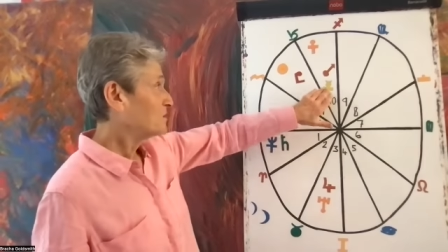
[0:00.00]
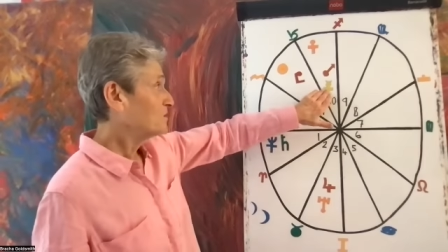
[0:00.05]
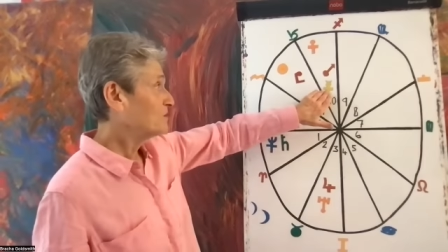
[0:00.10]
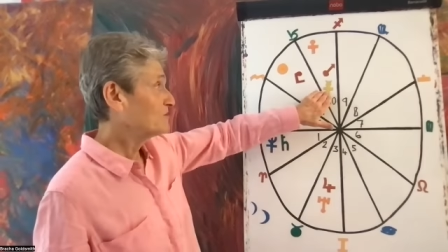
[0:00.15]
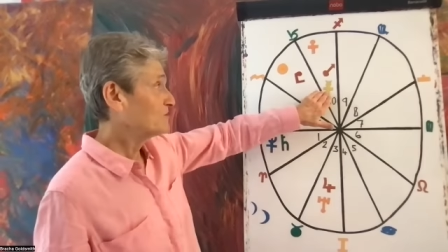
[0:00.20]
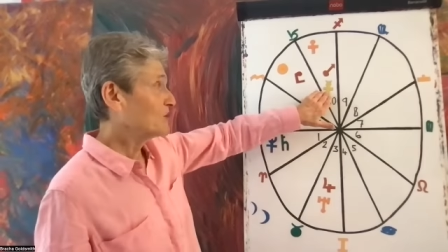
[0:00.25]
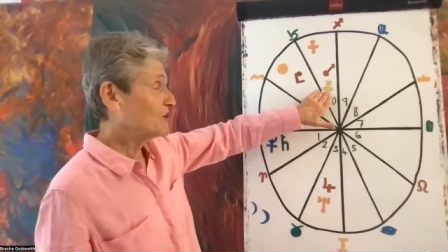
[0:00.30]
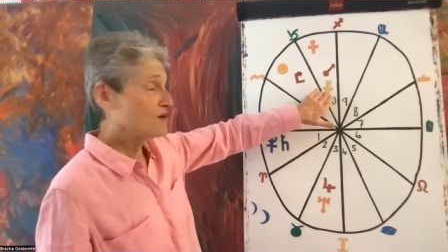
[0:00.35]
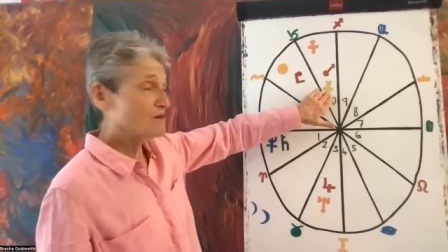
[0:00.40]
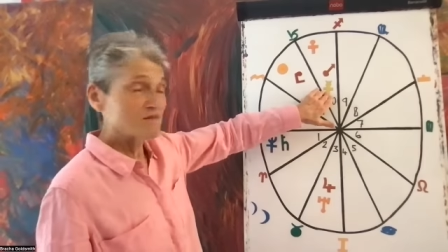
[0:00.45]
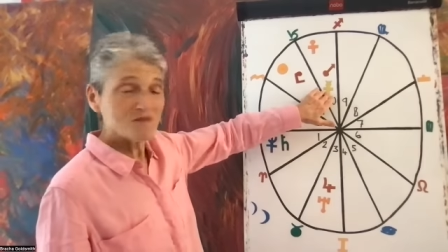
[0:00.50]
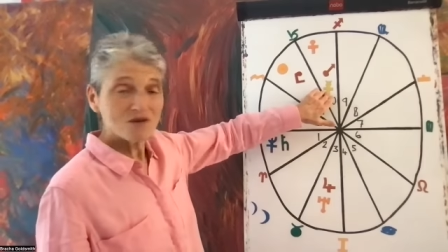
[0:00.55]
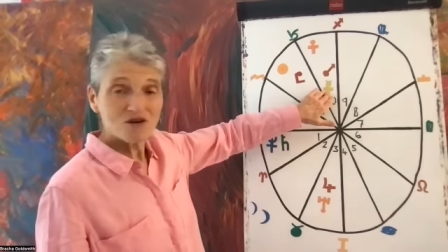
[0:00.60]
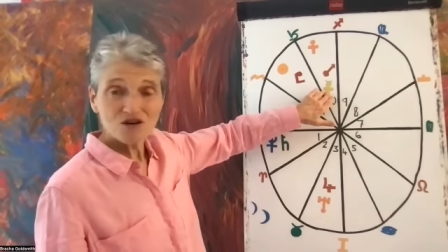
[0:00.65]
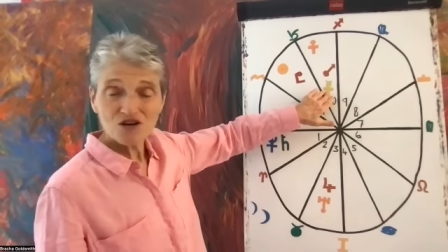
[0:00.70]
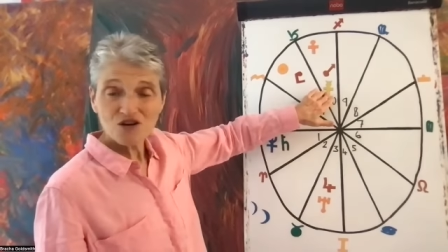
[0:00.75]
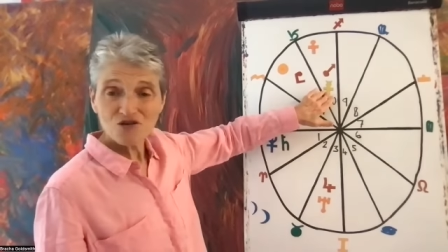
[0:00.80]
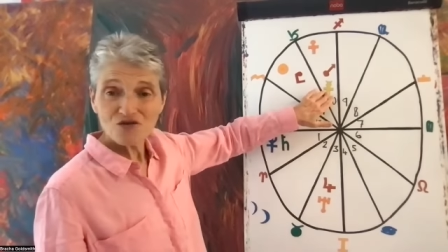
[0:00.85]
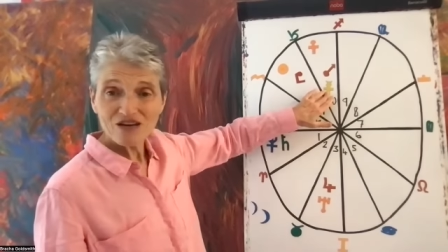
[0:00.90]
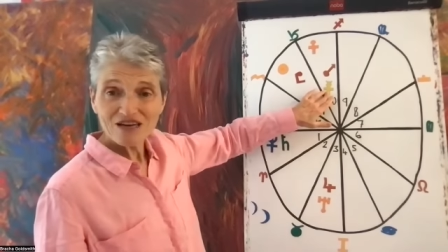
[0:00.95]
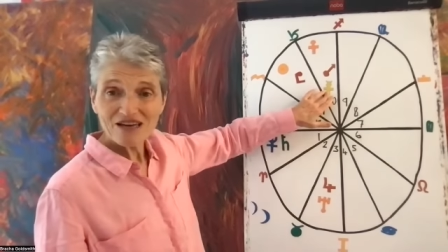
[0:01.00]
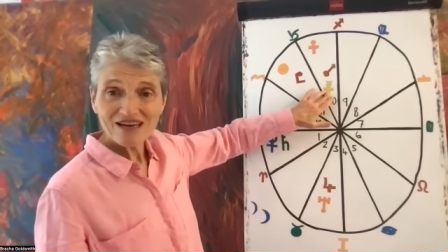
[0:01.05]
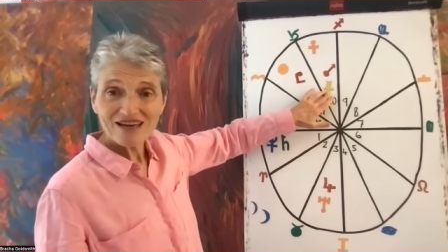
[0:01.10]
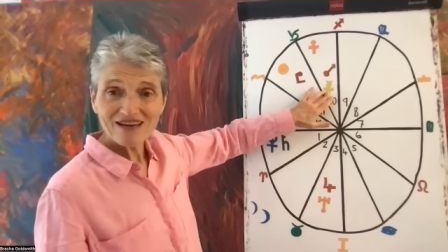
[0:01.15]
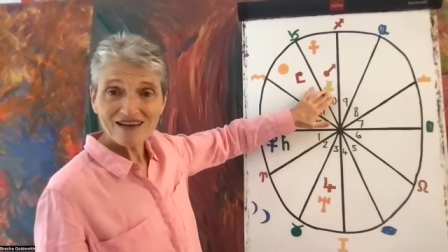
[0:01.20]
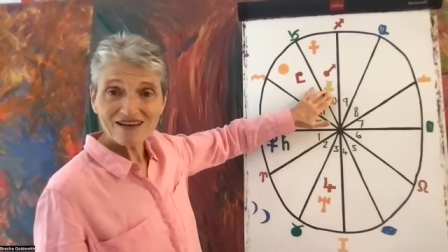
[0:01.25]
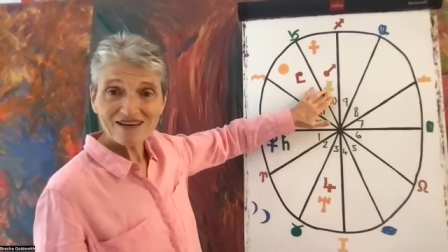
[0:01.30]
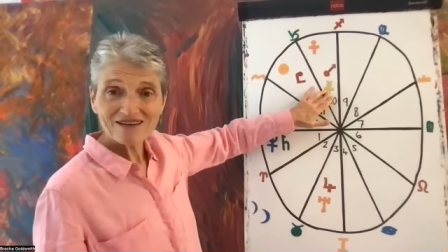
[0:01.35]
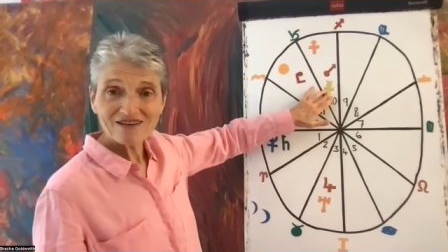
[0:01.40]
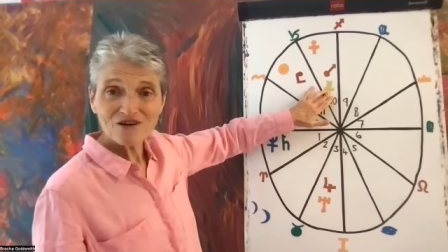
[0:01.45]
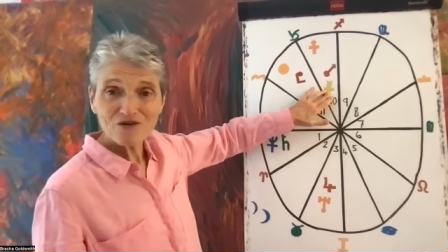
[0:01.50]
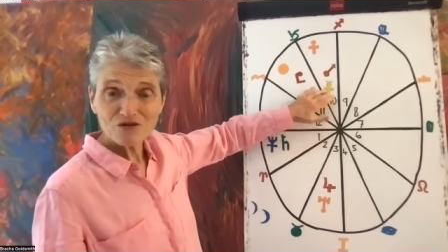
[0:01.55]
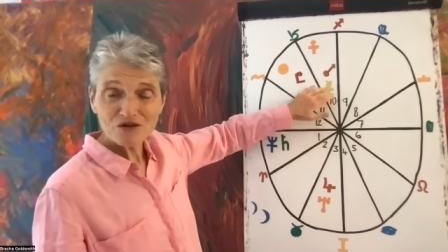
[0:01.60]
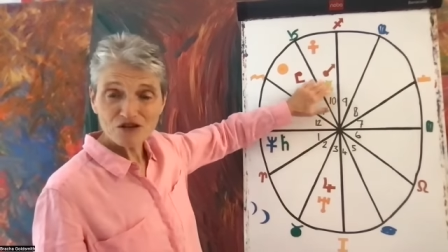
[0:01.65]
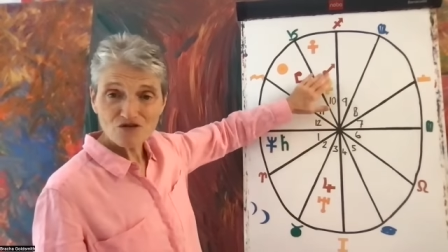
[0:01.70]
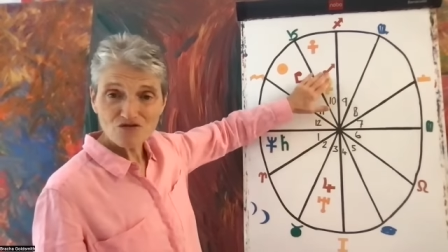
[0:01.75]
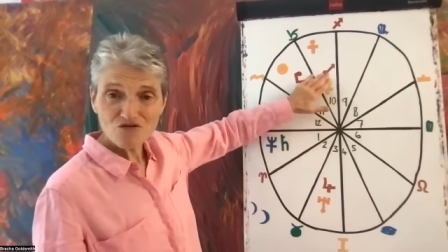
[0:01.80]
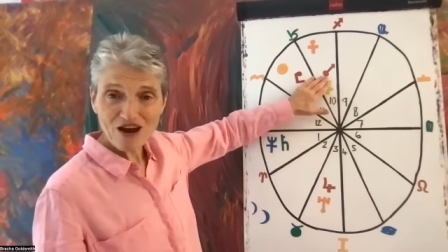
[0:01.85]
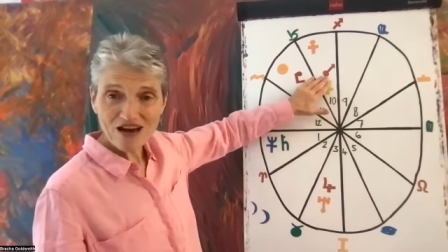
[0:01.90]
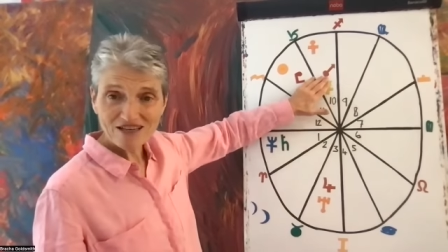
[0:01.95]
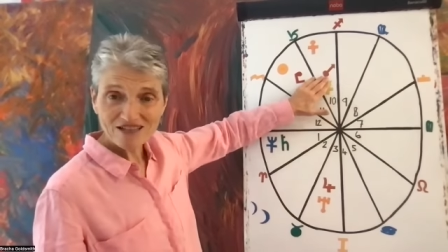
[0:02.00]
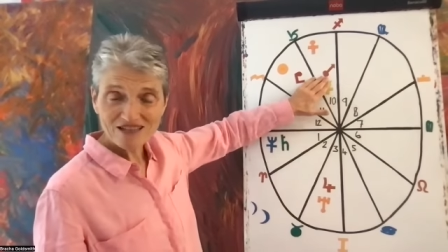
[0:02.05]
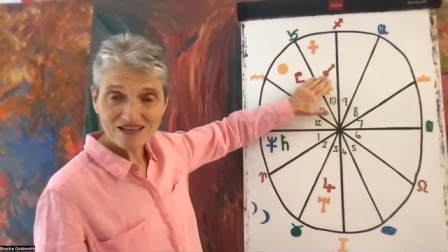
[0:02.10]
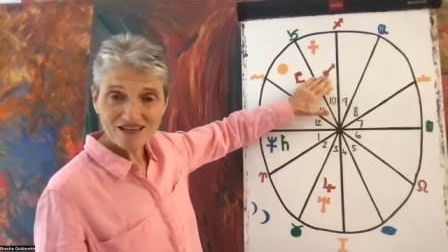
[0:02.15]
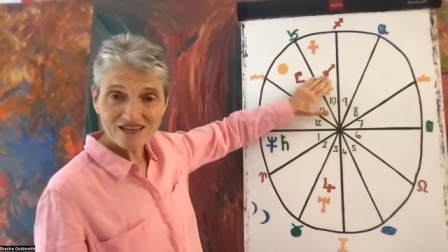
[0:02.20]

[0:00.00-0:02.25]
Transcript: We've got Mercury here going direct